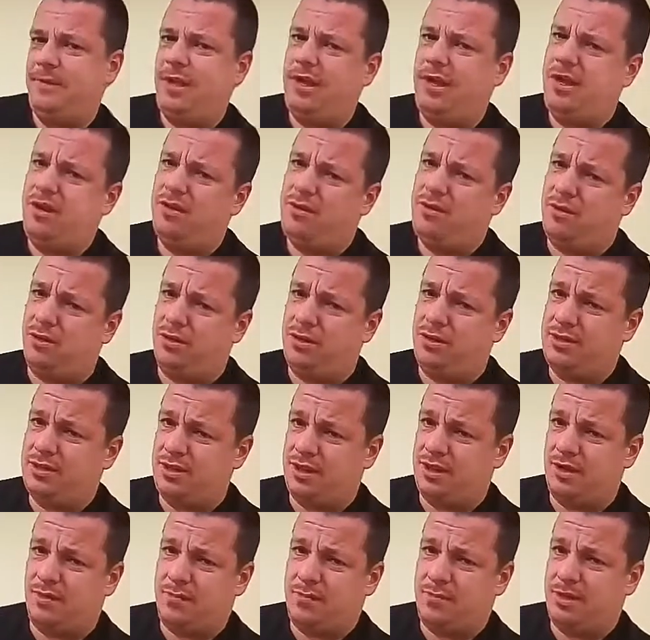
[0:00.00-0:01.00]
And of course,
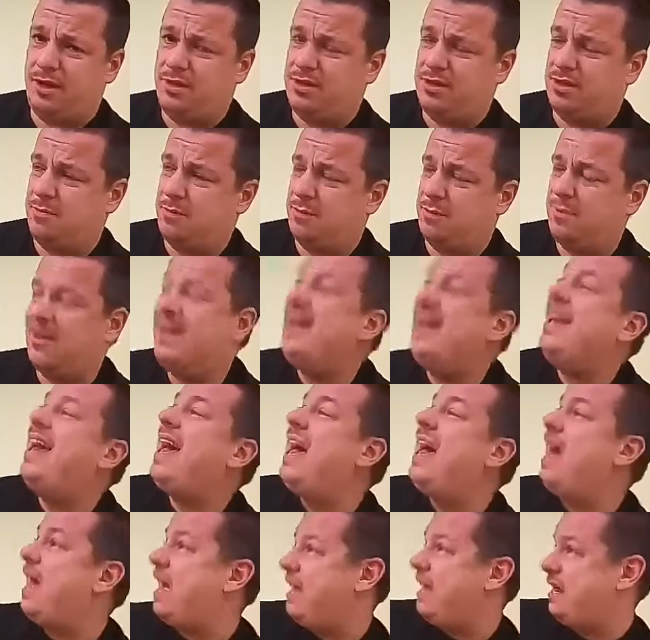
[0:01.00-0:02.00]
you know, I'm getting some people.
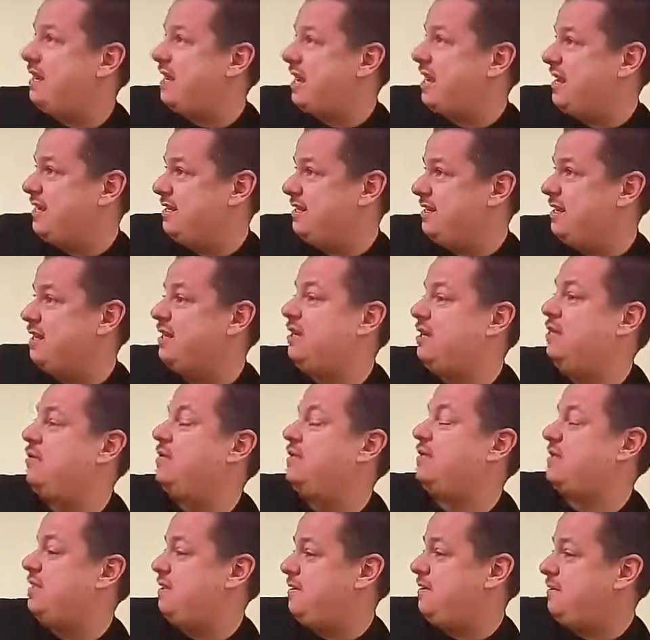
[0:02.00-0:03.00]
I like the
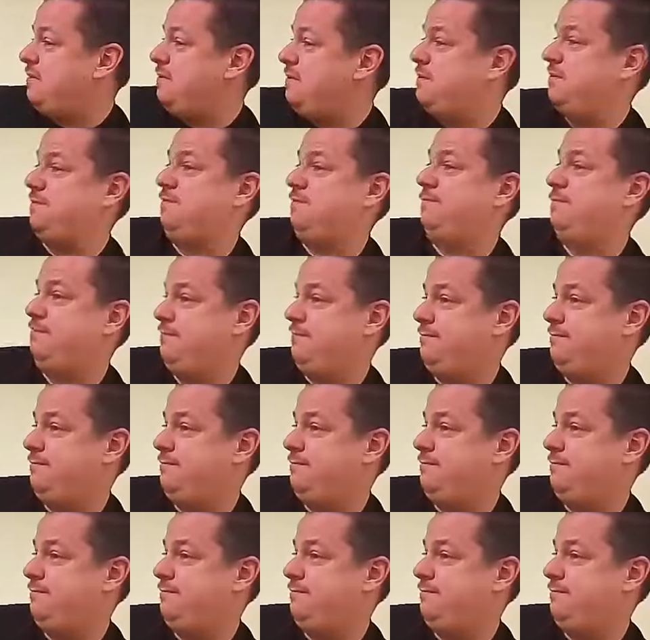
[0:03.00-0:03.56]
new do.